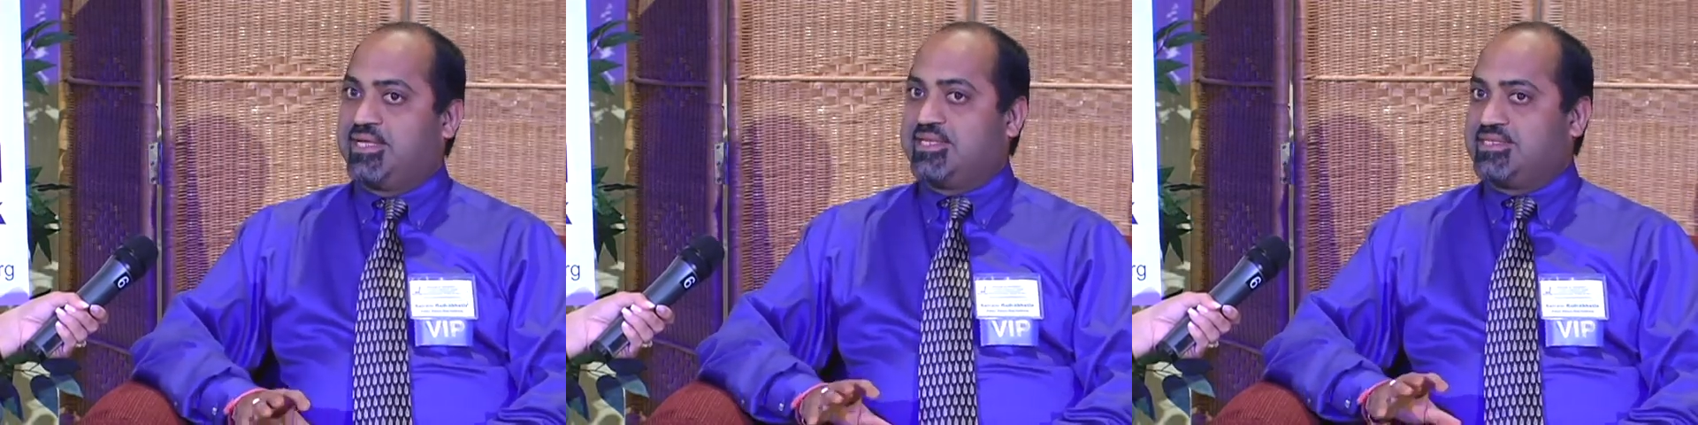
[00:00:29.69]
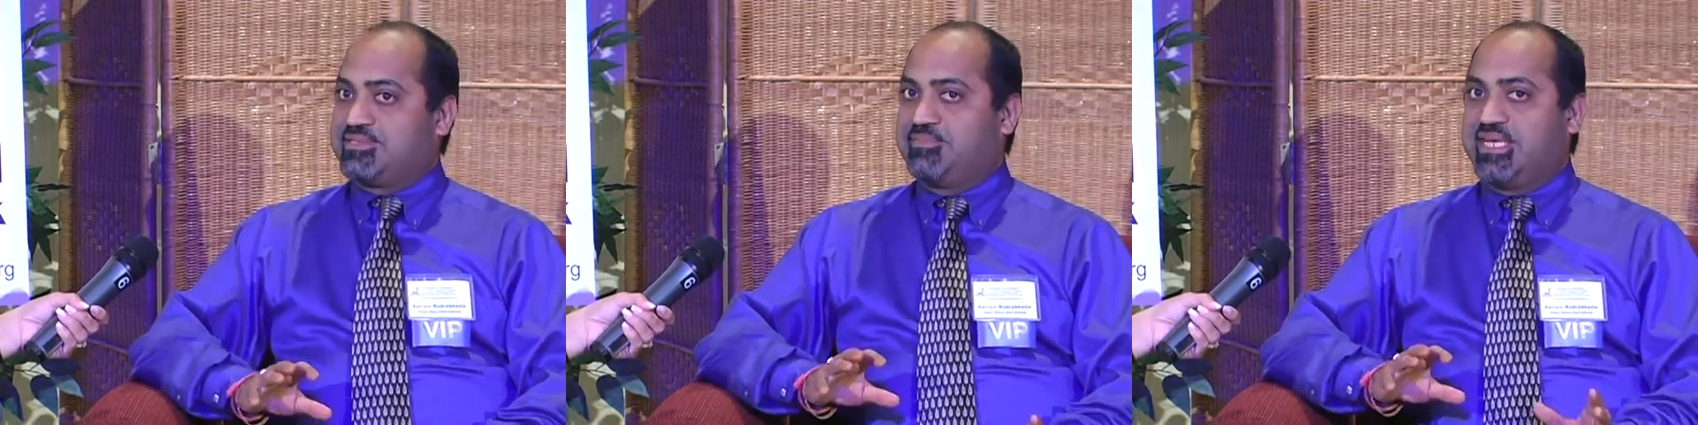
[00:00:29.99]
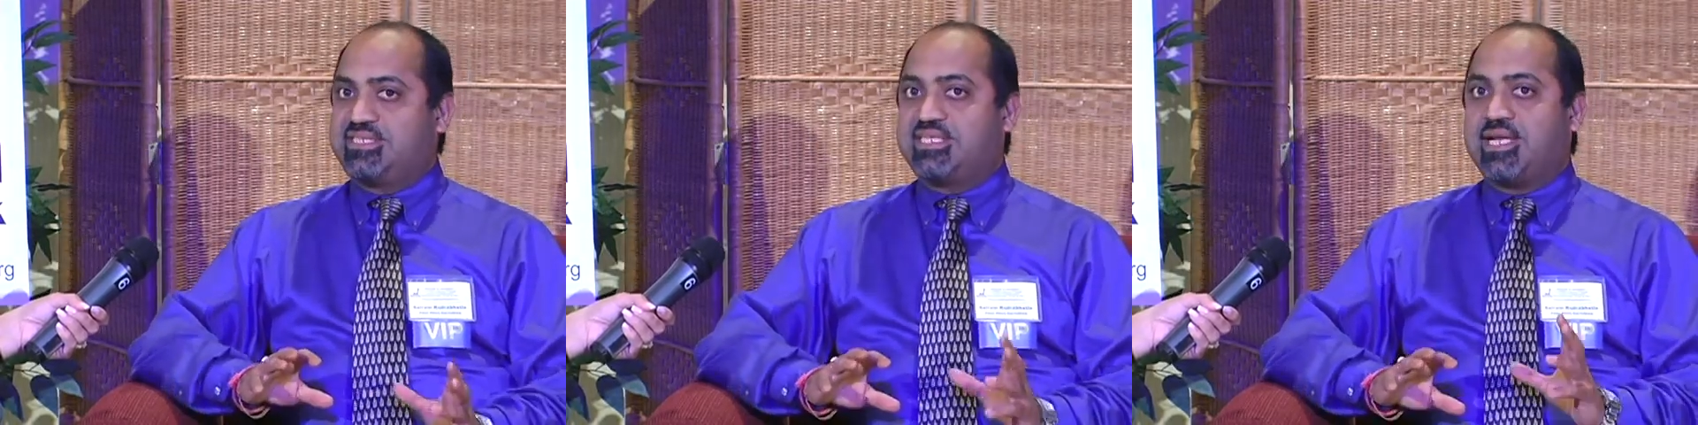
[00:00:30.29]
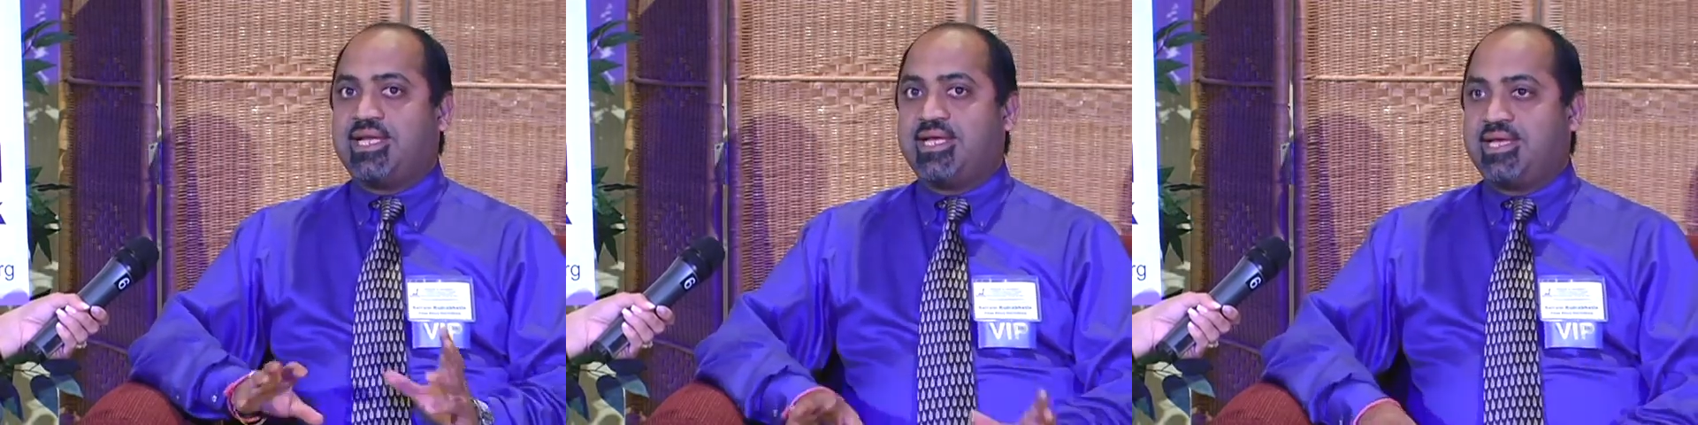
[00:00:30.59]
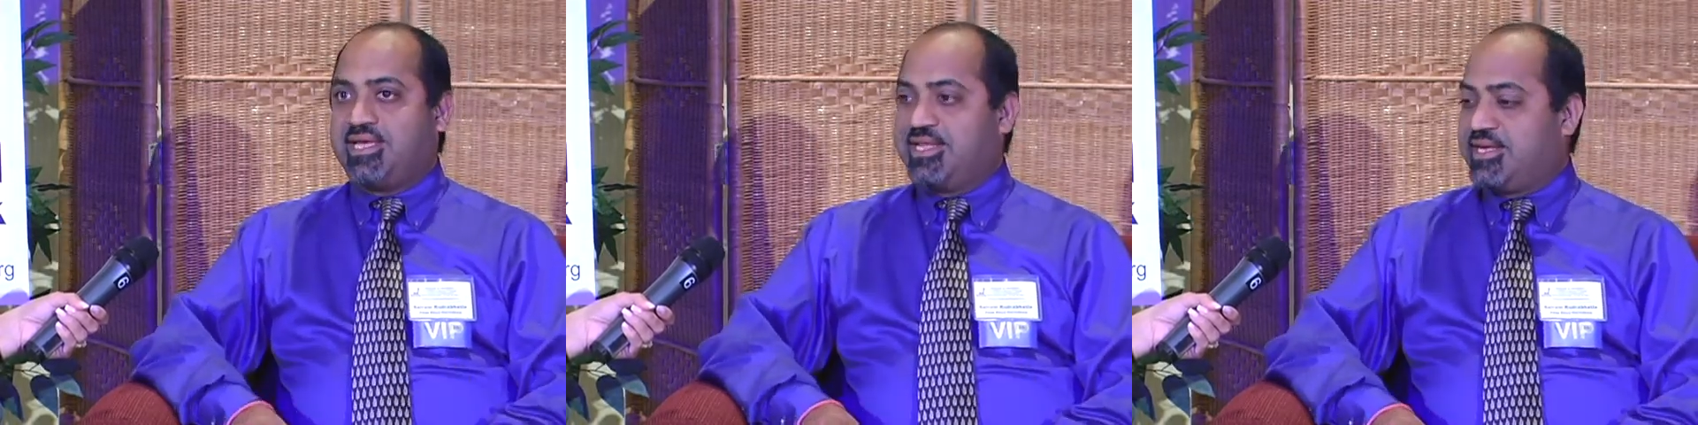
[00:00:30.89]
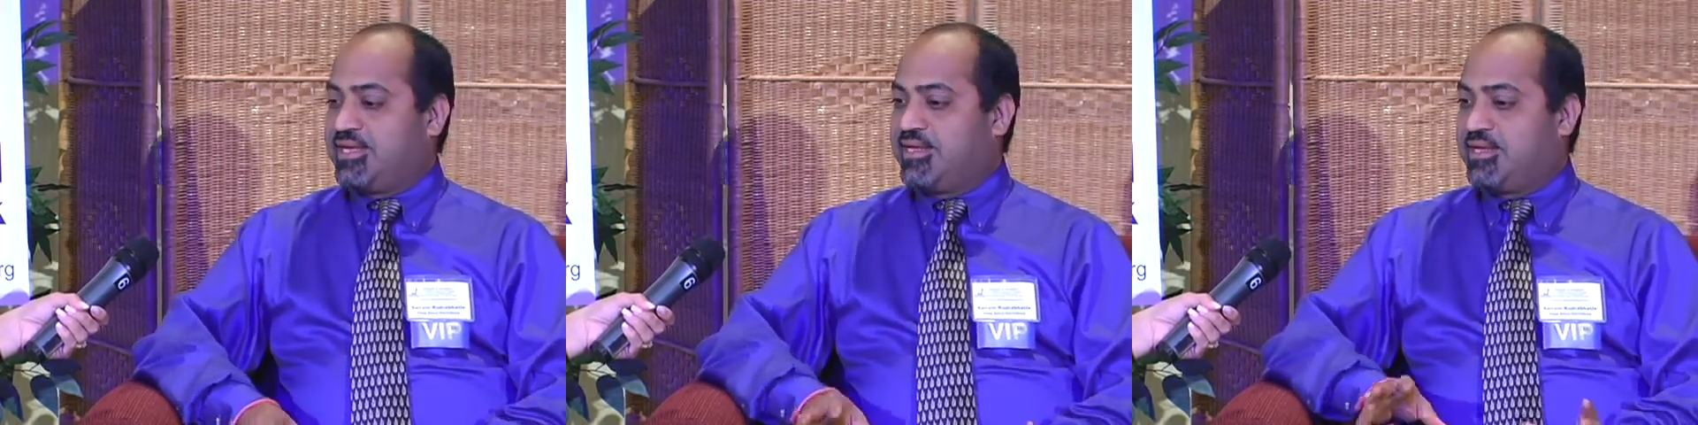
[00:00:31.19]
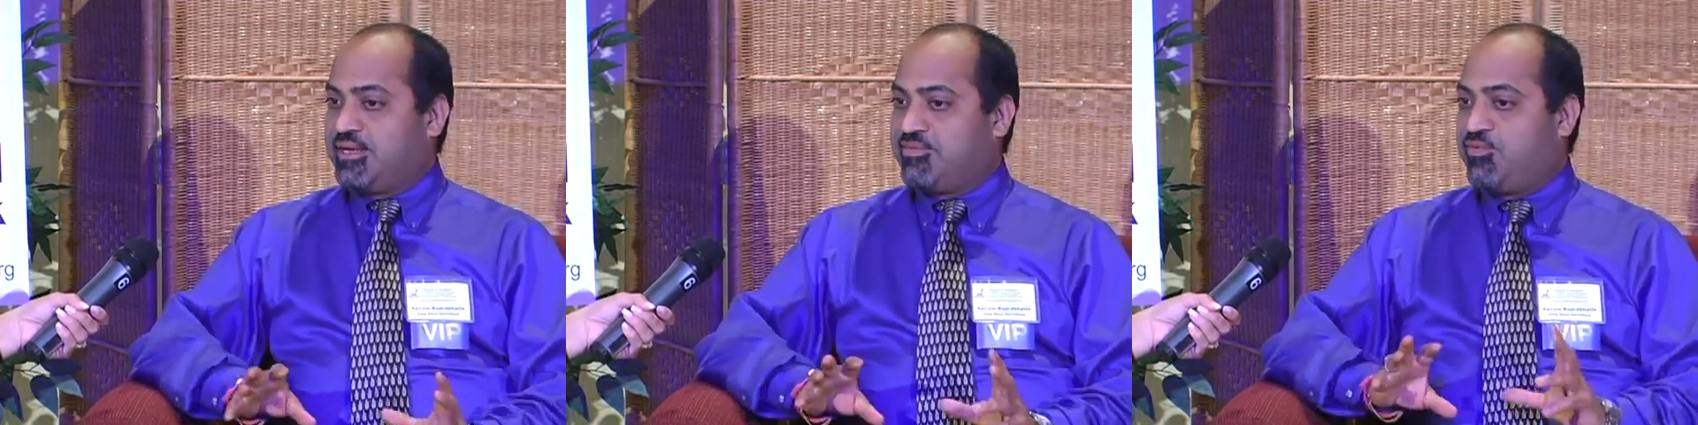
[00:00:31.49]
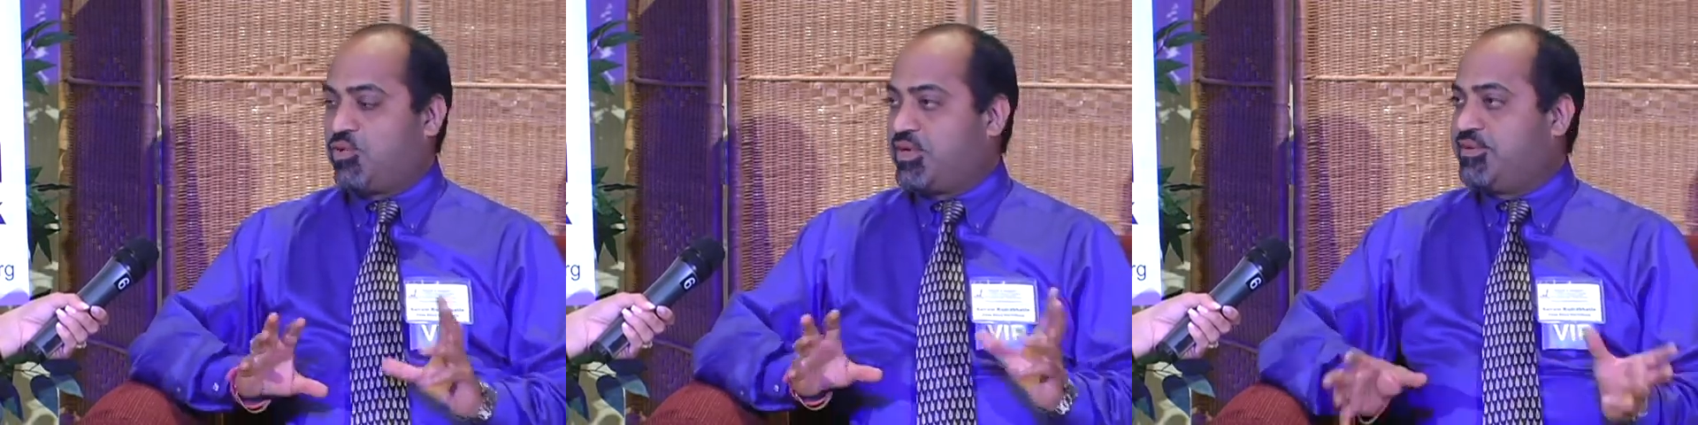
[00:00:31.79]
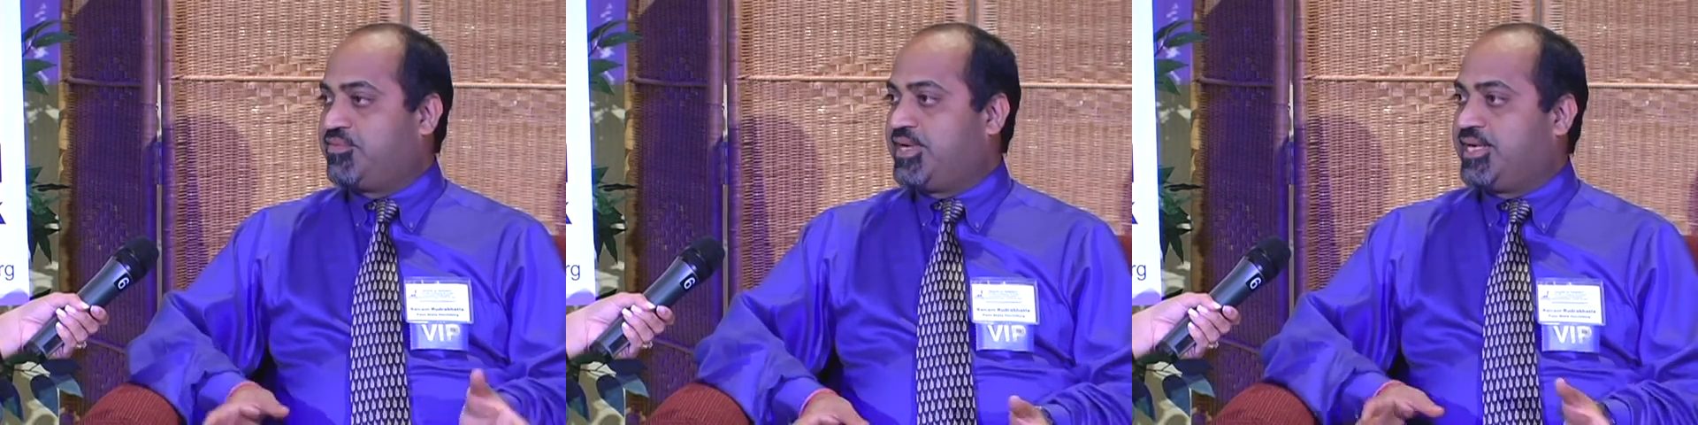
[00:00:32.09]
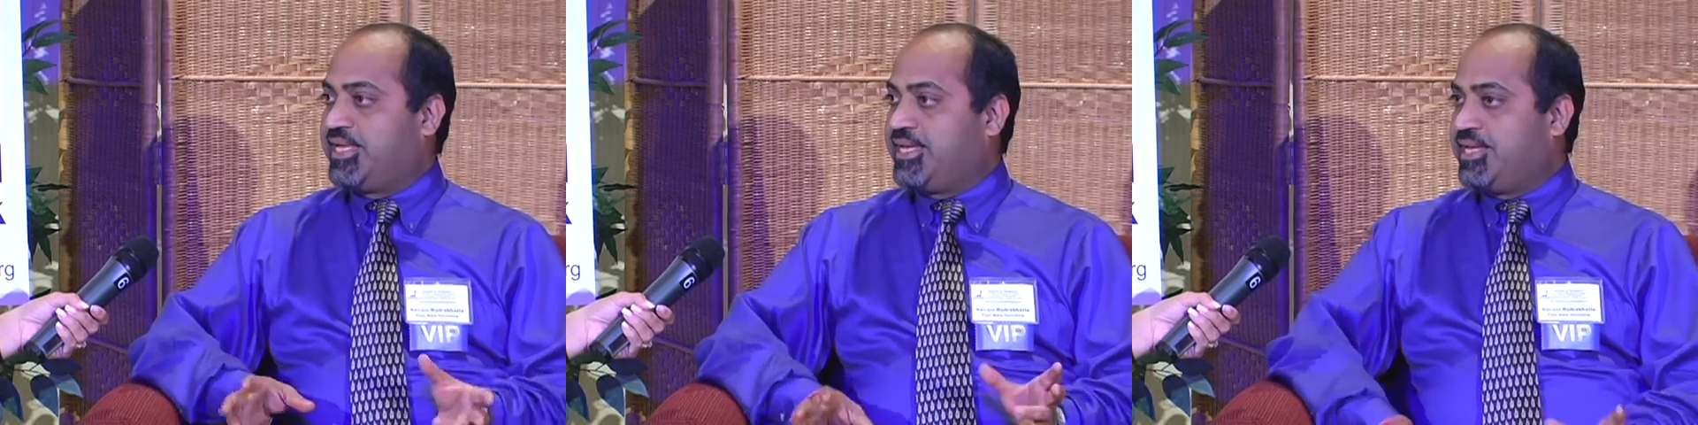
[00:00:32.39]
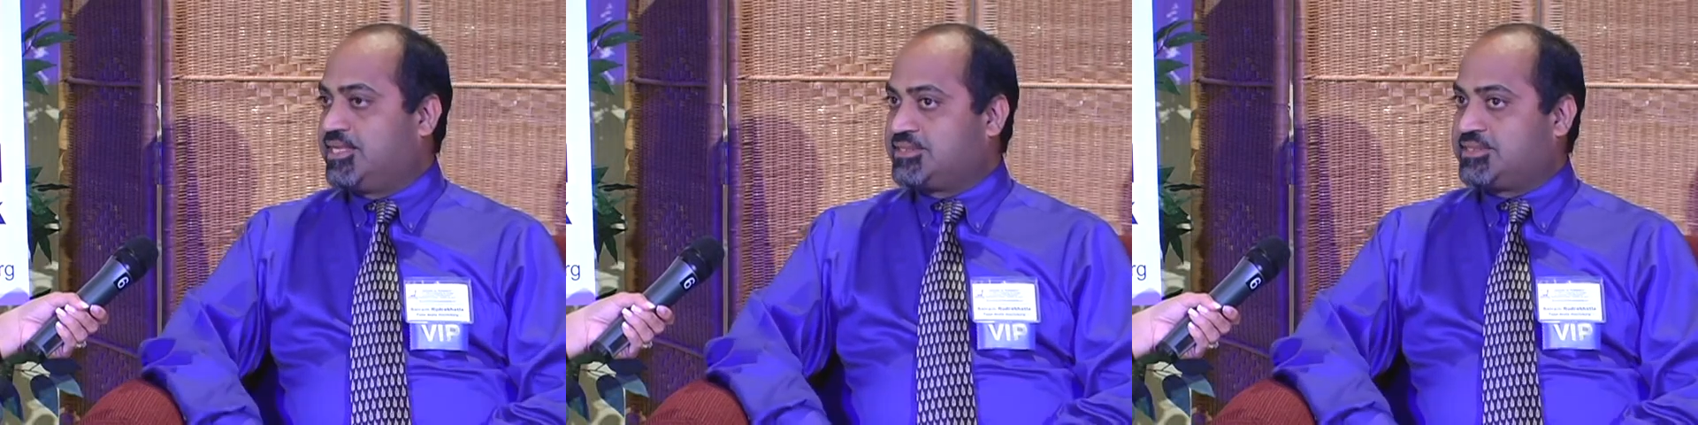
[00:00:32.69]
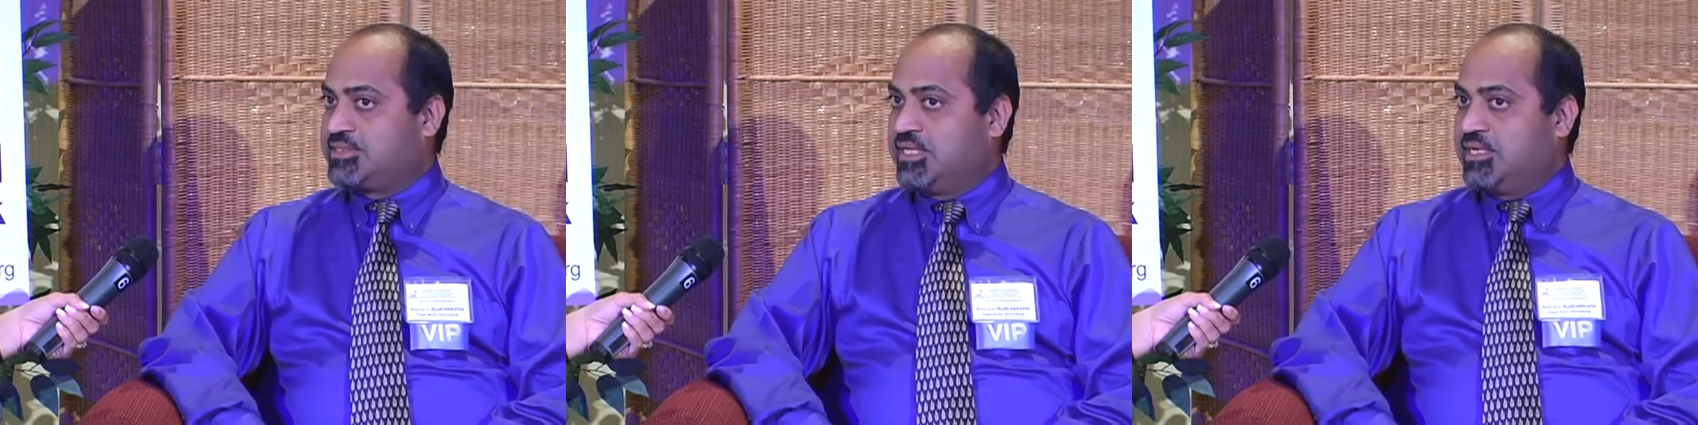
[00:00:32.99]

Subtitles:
is majorly in 4 different areas.